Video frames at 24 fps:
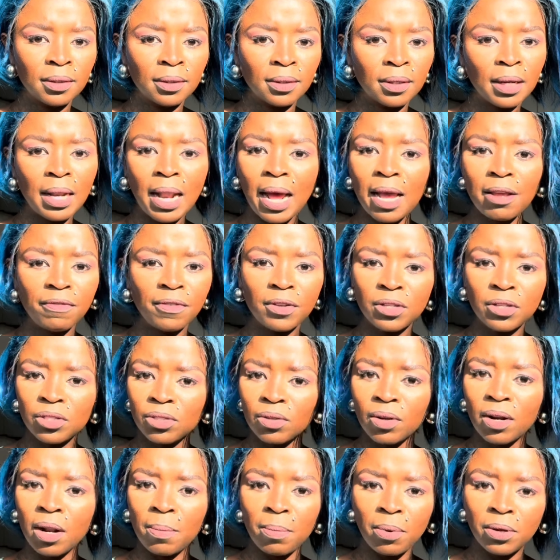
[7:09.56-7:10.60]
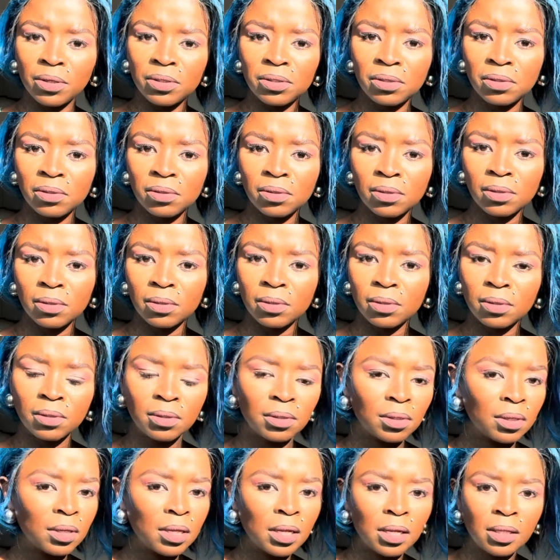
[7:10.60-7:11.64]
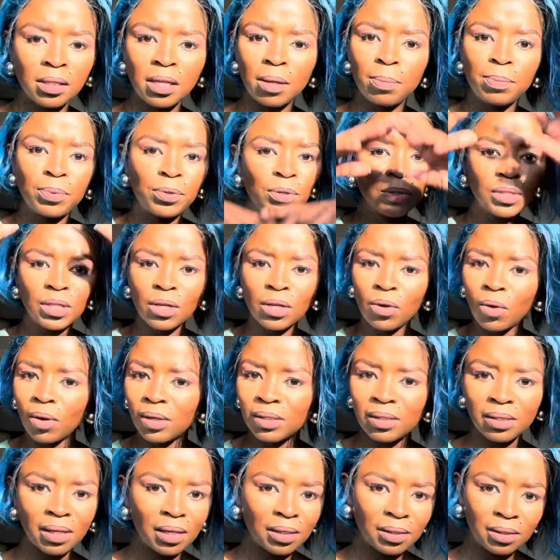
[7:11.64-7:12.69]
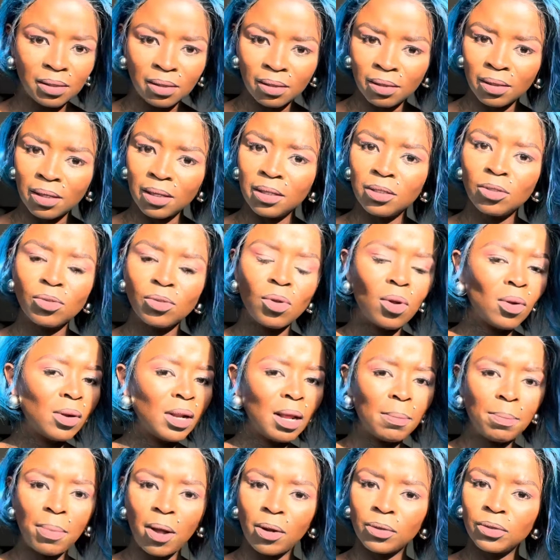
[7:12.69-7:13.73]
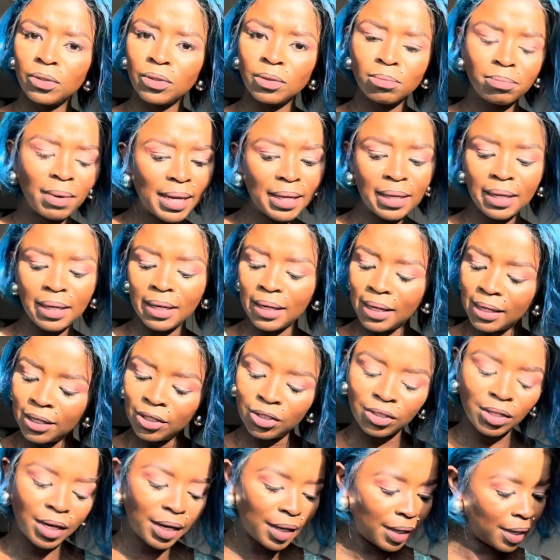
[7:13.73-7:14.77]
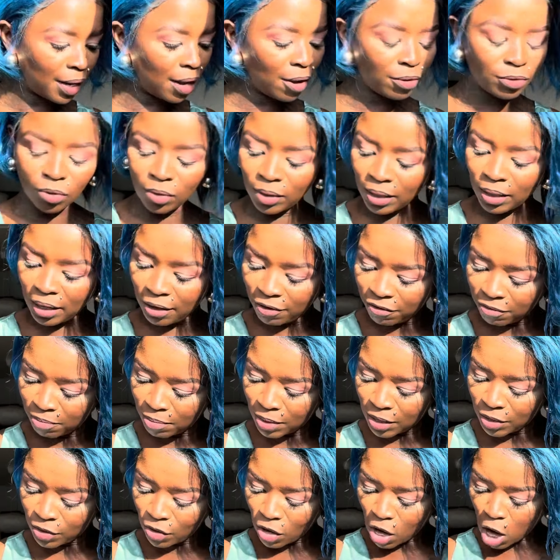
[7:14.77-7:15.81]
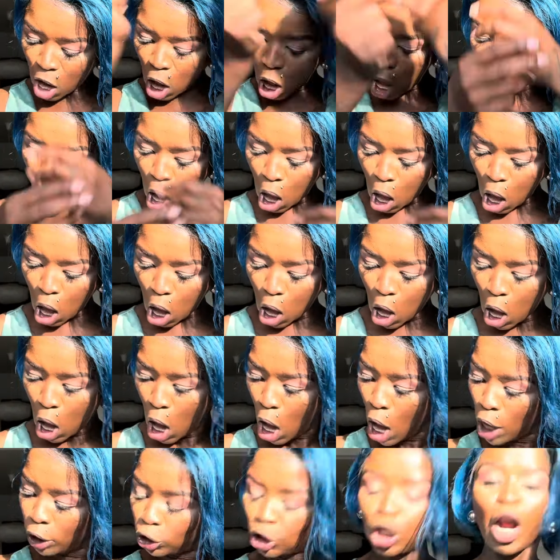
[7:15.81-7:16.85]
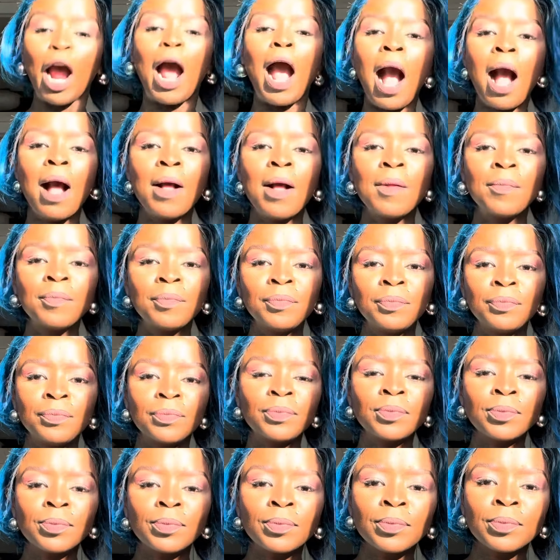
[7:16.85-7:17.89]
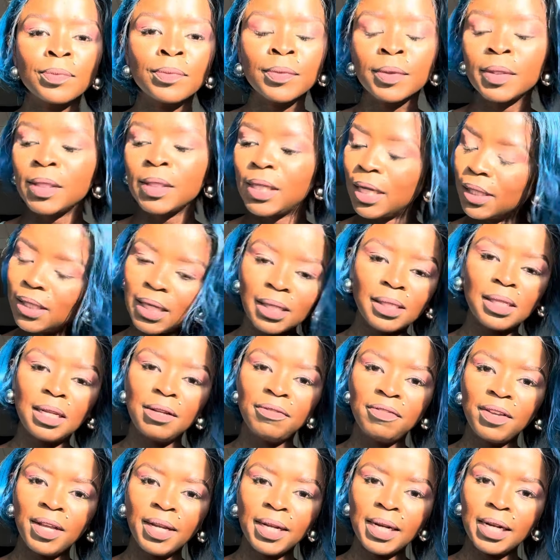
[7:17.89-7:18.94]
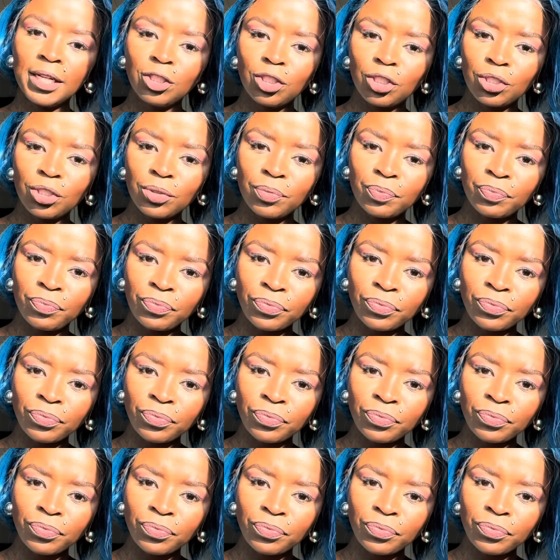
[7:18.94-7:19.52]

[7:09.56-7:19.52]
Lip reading: life is not about the beauty contest. It's all about my English right now. Don't leave me. Hey, cha! Let's just leave English.